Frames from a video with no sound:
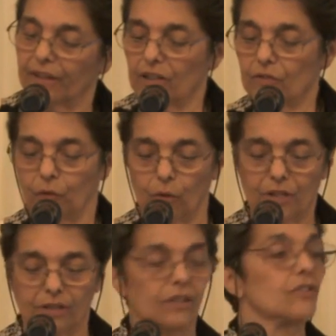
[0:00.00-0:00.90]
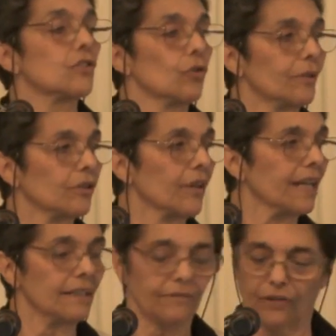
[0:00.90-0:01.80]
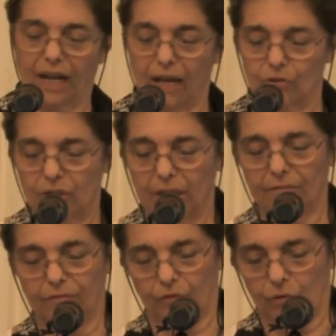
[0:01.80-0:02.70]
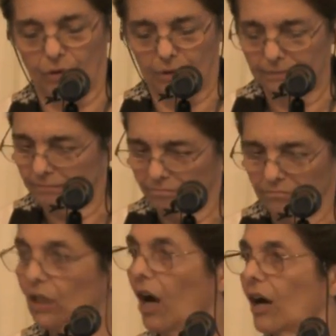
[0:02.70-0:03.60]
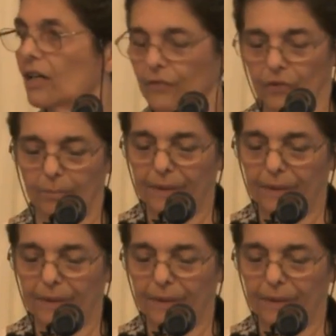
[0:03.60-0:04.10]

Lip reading: various forms of consumer credit for housing, for cars, for